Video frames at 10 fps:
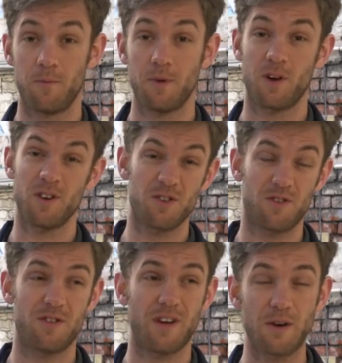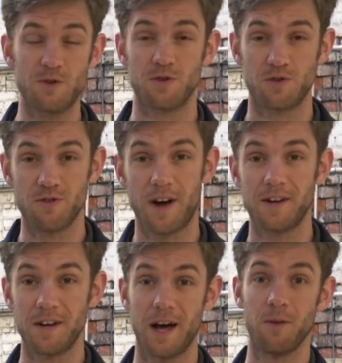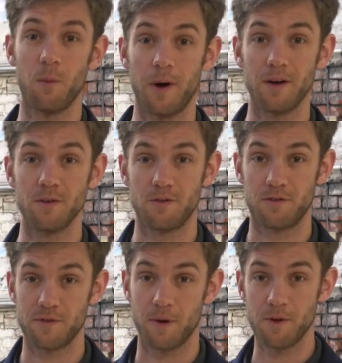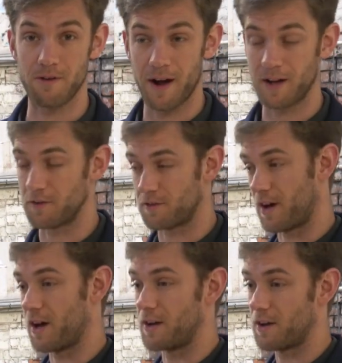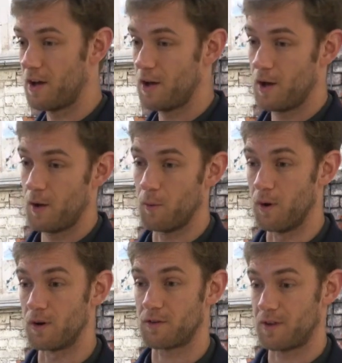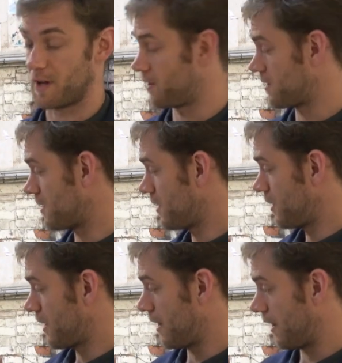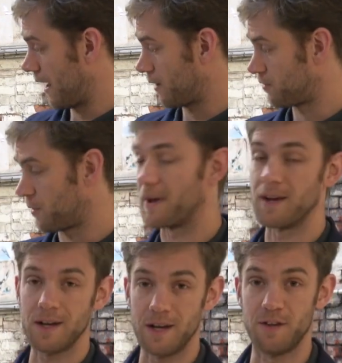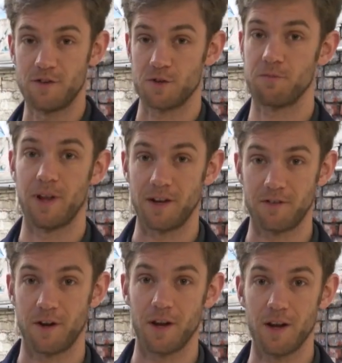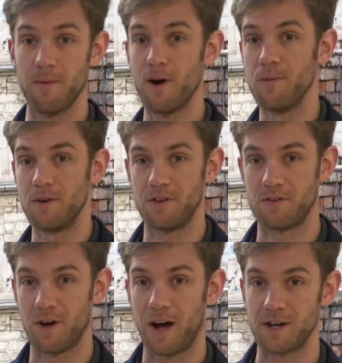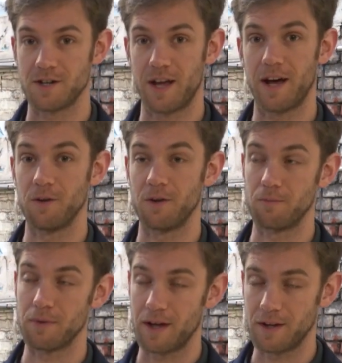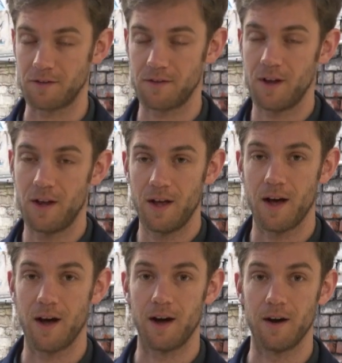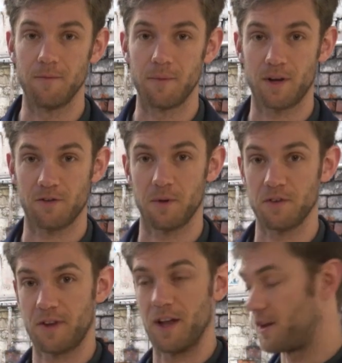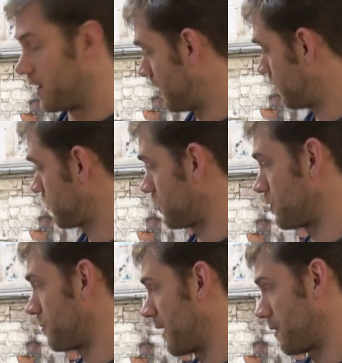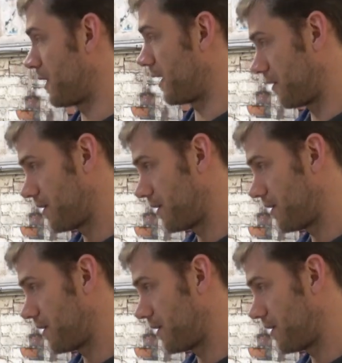because I was just grinding down the welds from the right hand side works. Now the outer wing is just placed on at the moment, it's not actually held in place because I want to get the scuttle panel in